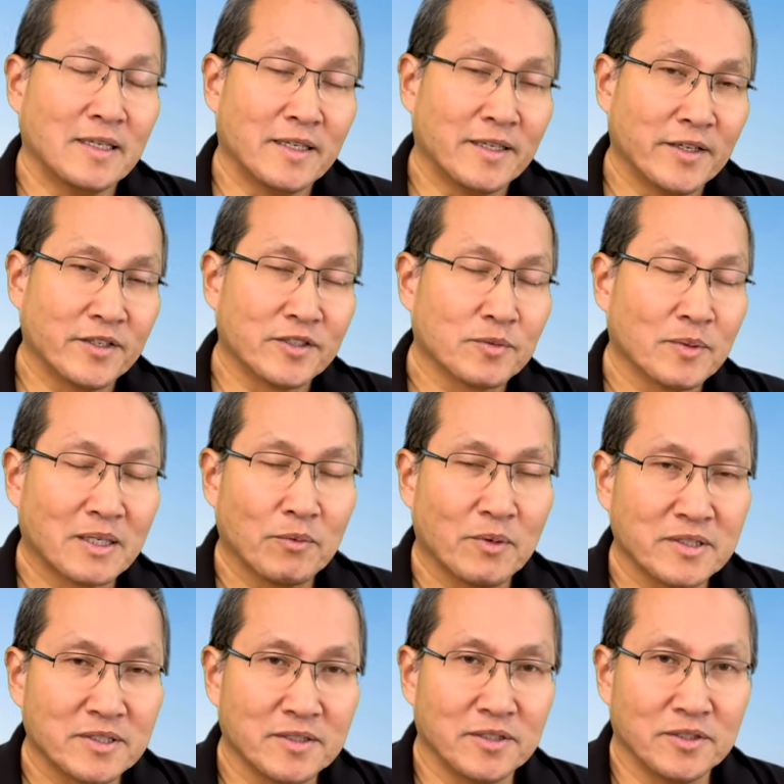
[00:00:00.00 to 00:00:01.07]
here's what I
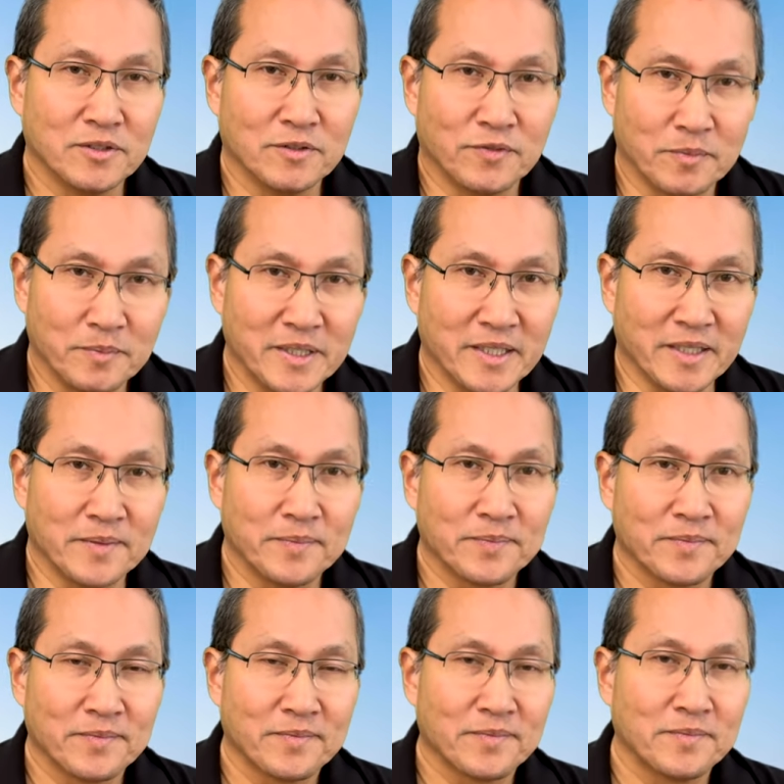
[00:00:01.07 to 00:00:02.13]
want you to do for me.
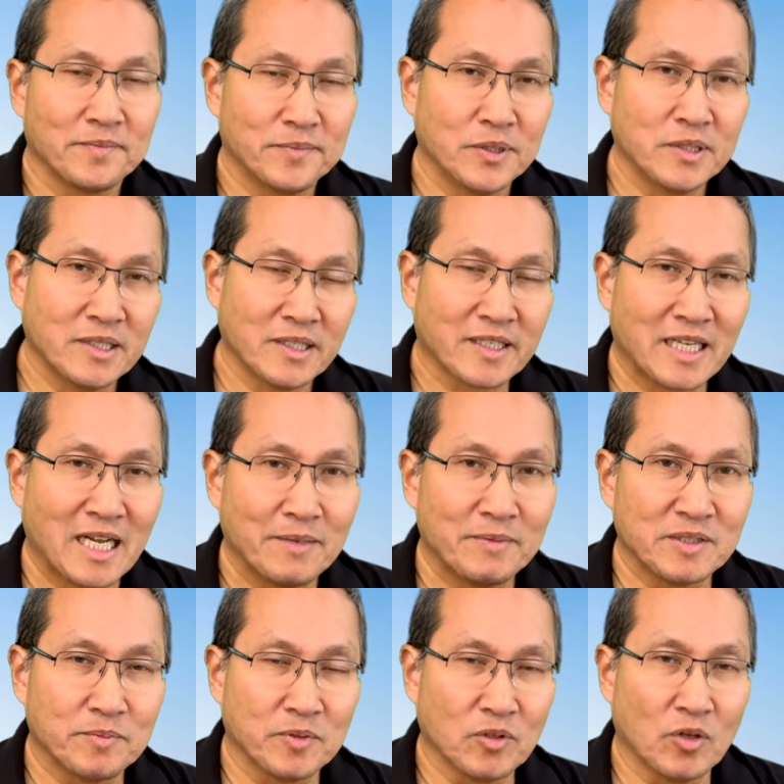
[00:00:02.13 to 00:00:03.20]
Put in the
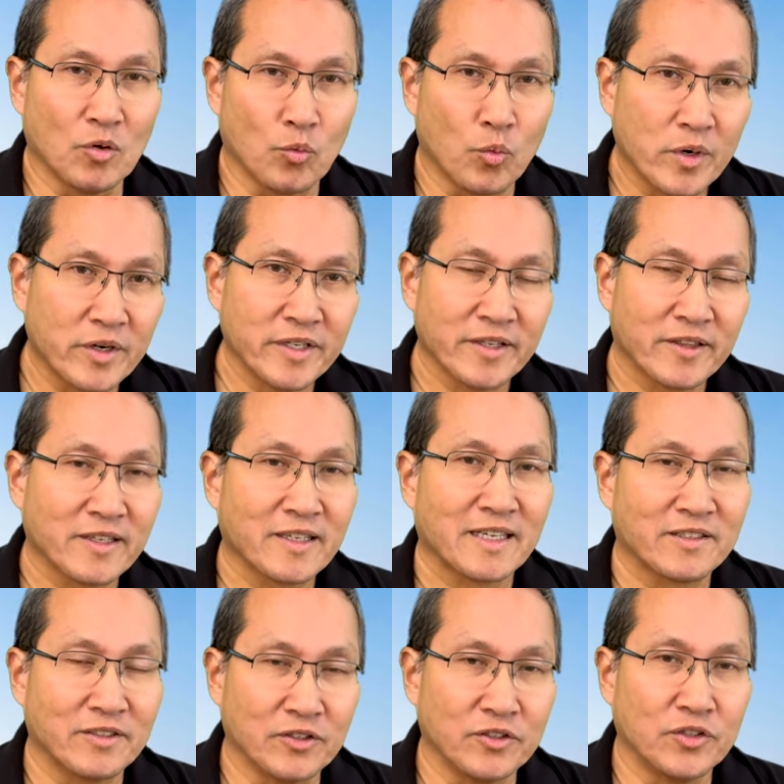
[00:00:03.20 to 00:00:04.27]
comments below, where do you think I
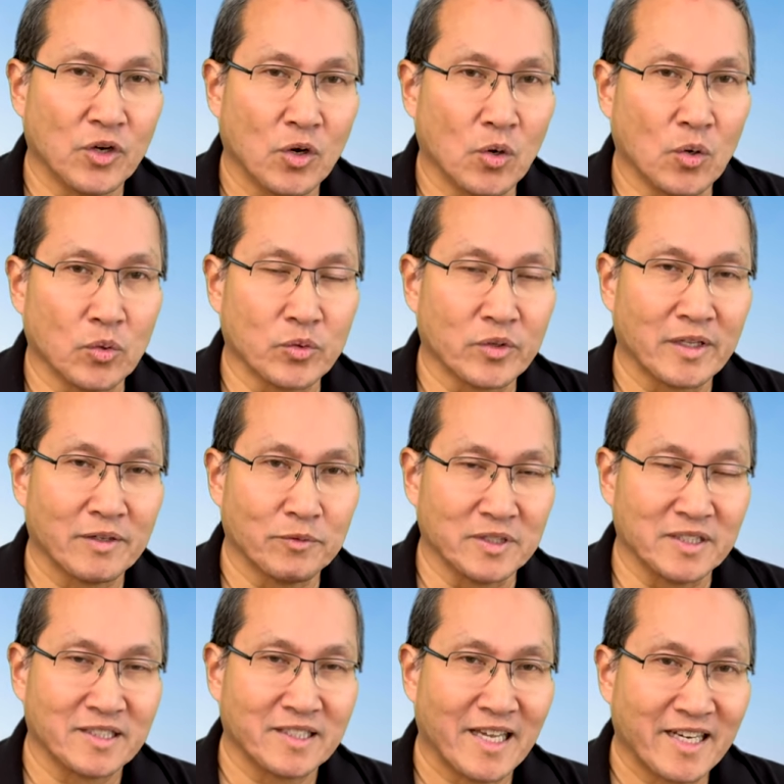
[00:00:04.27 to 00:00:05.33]
can go that would
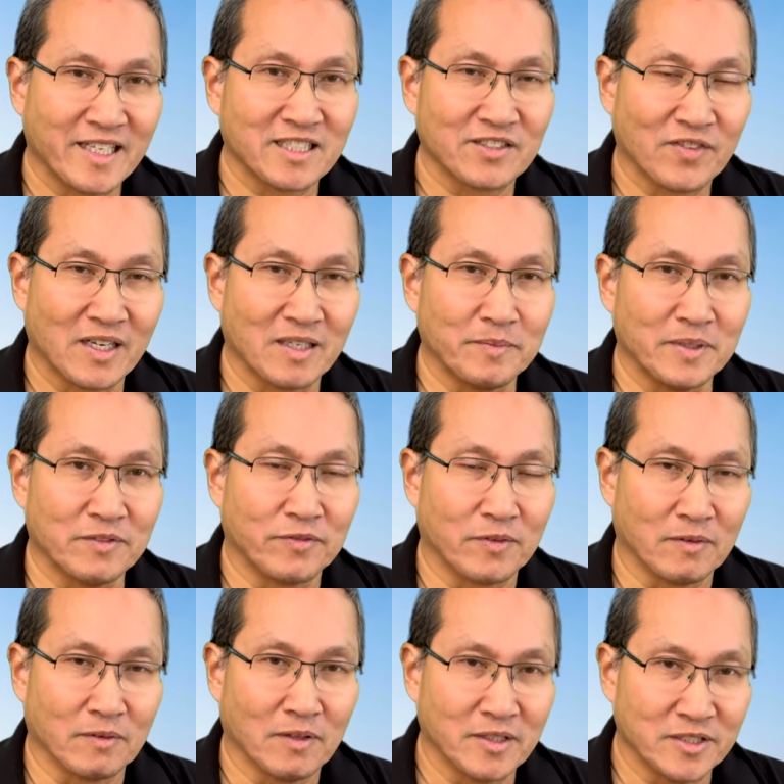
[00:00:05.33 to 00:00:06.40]
satisfy me for
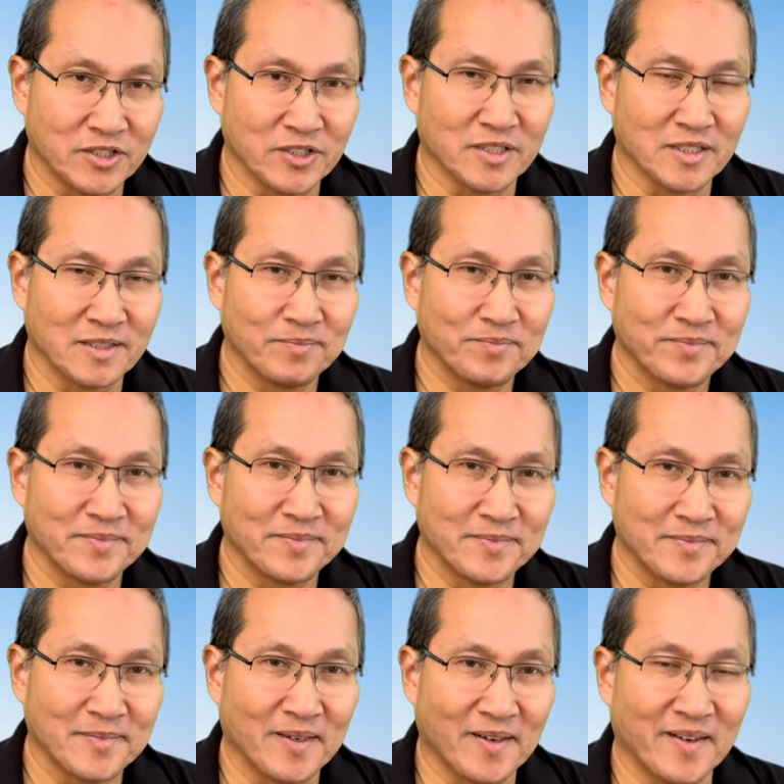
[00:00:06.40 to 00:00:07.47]
lunches?
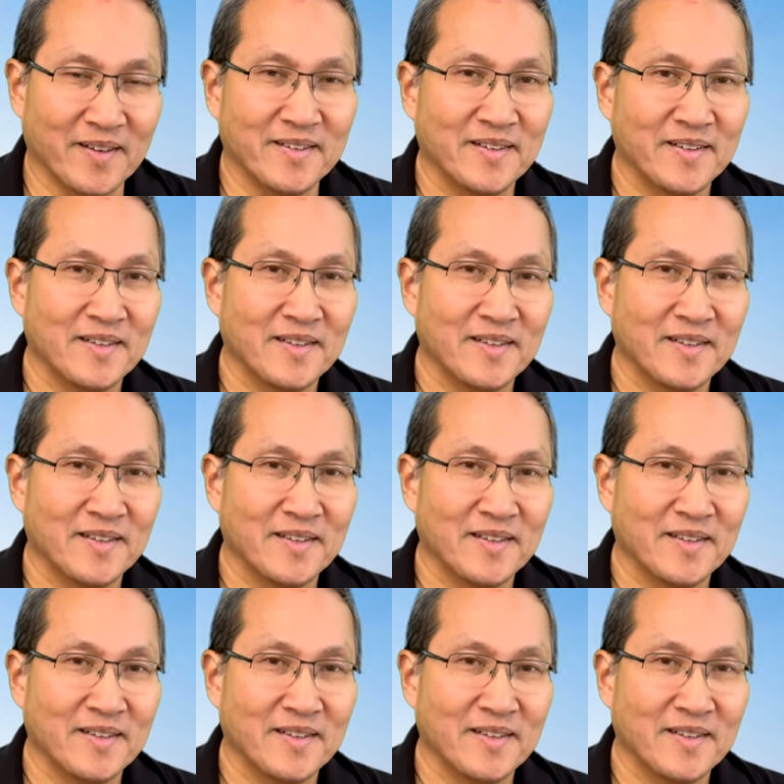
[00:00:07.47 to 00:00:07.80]
All right.